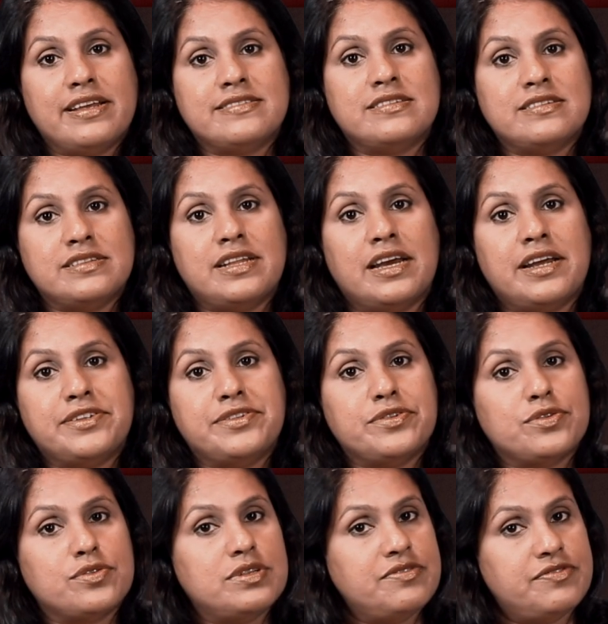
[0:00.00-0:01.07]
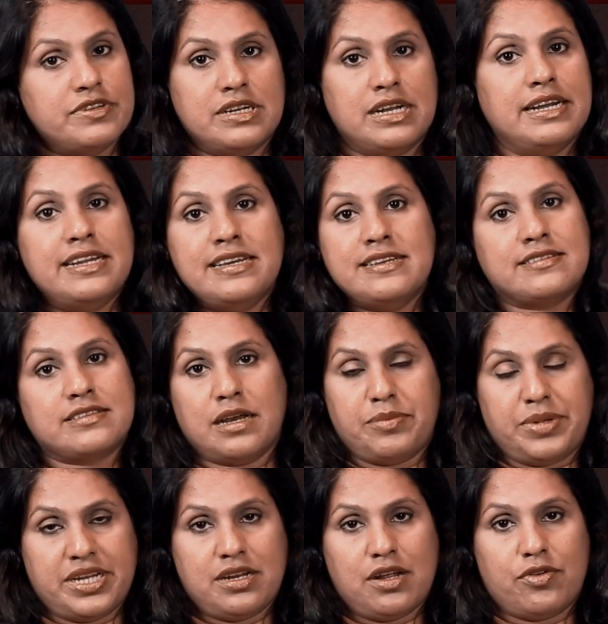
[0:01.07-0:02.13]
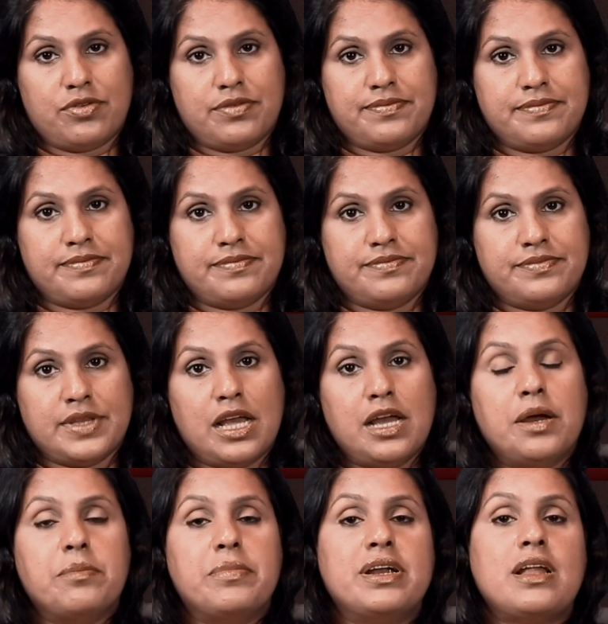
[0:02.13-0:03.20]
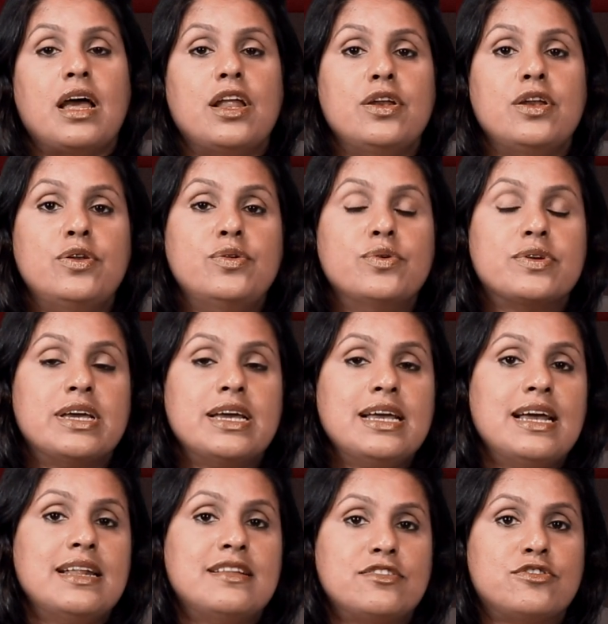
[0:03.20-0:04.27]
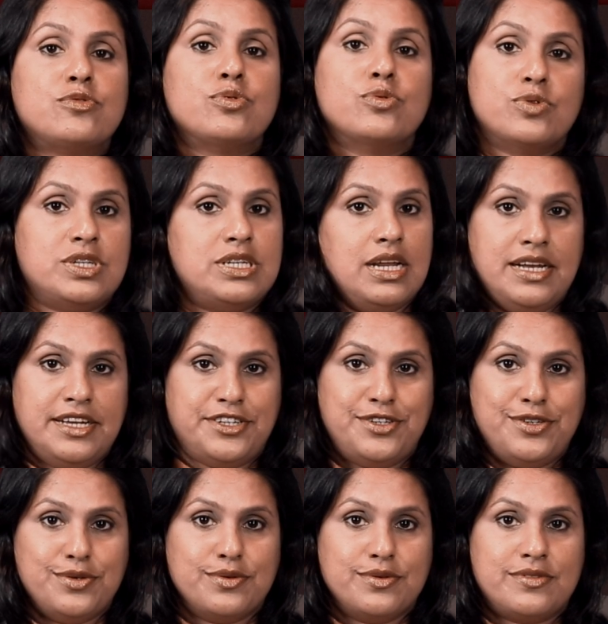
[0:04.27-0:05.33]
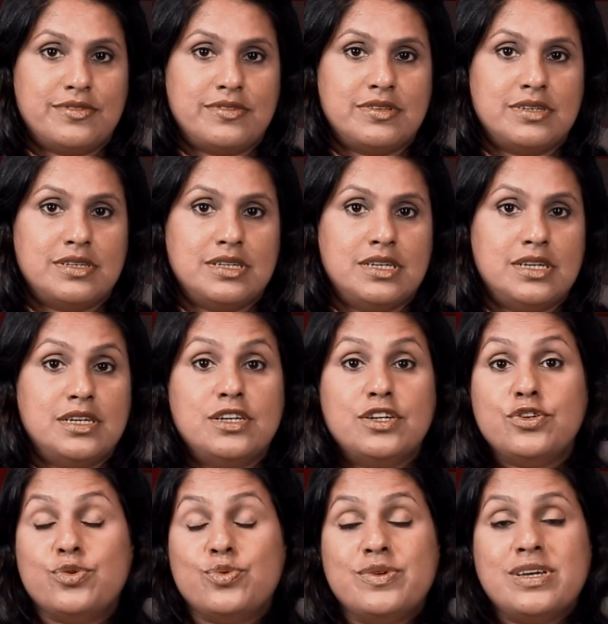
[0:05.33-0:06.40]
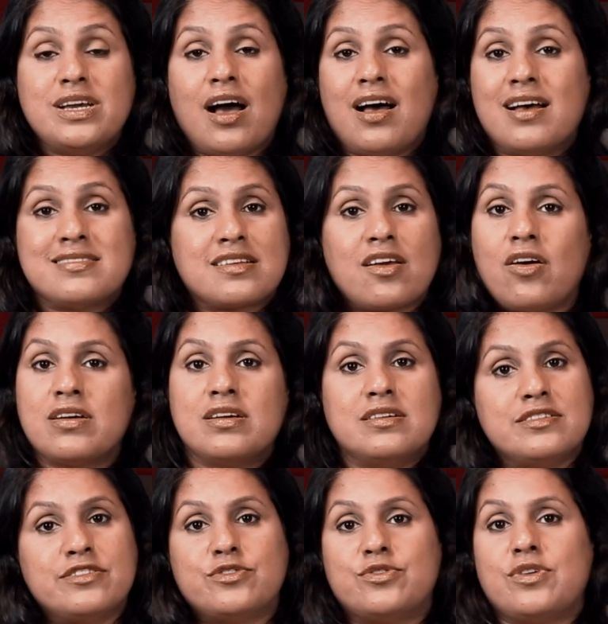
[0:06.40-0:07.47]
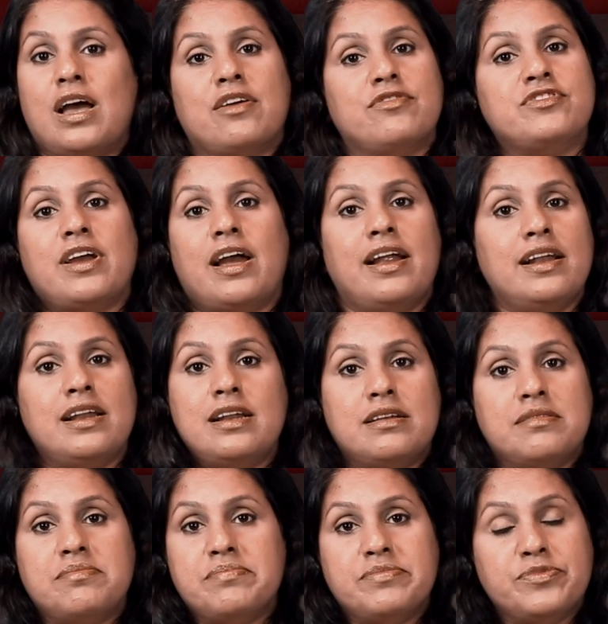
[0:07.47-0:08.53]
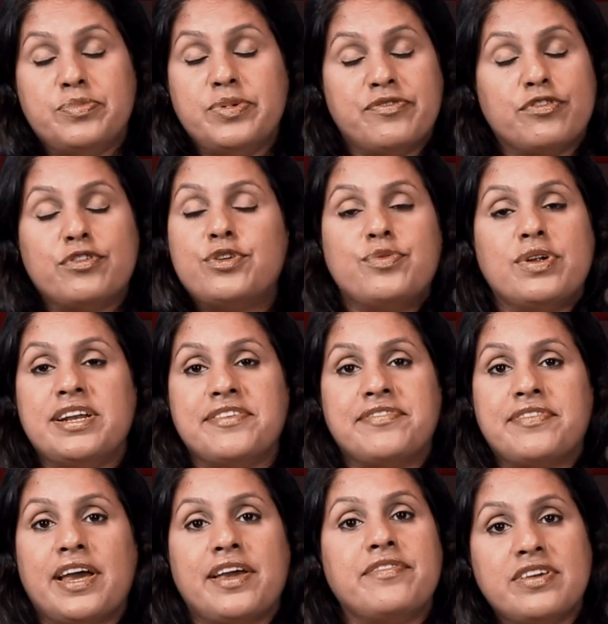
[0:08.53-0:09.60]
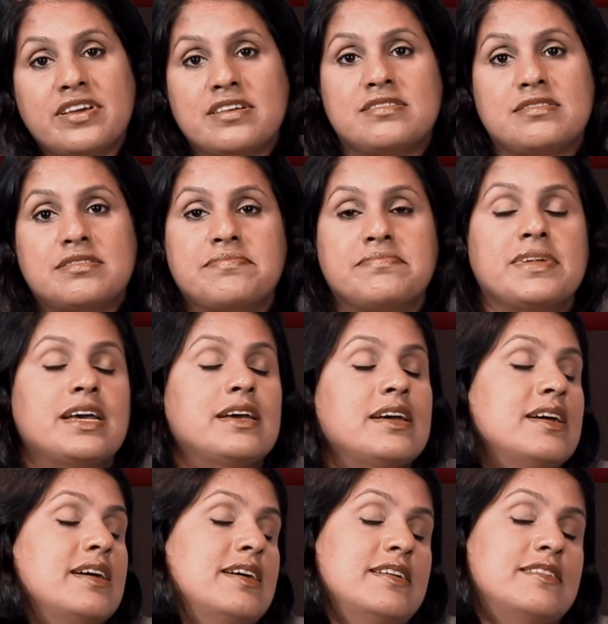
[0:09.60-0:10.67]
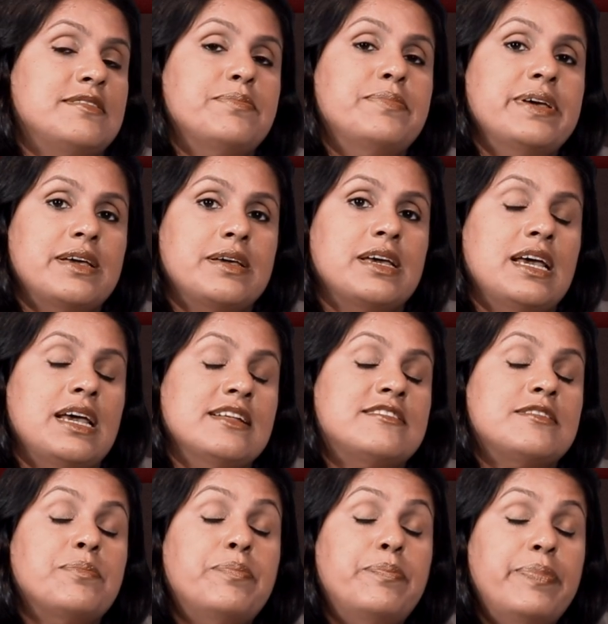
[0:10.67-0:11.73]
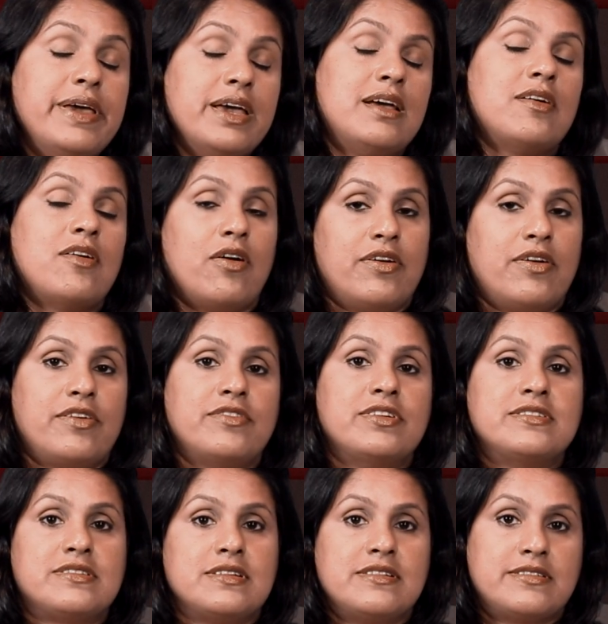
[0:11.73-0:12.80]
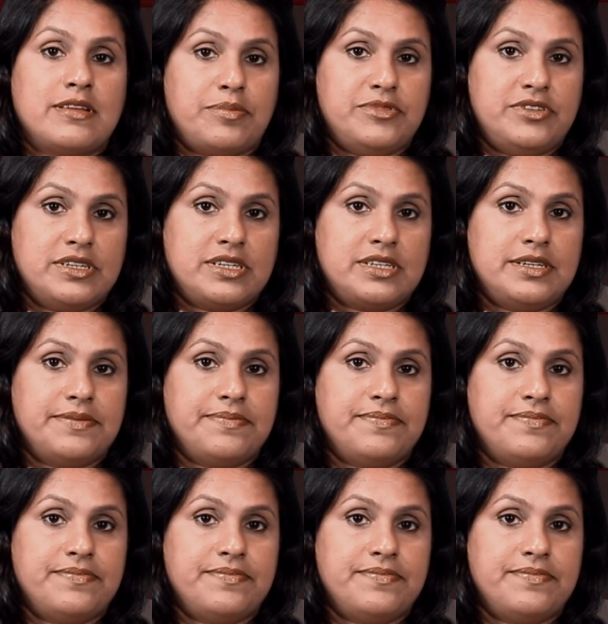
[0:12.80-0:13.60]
lesson that the fertility is coming down. But looking at the social issues, do we ask our girls to have child before 25 years? It's a big controversial subject.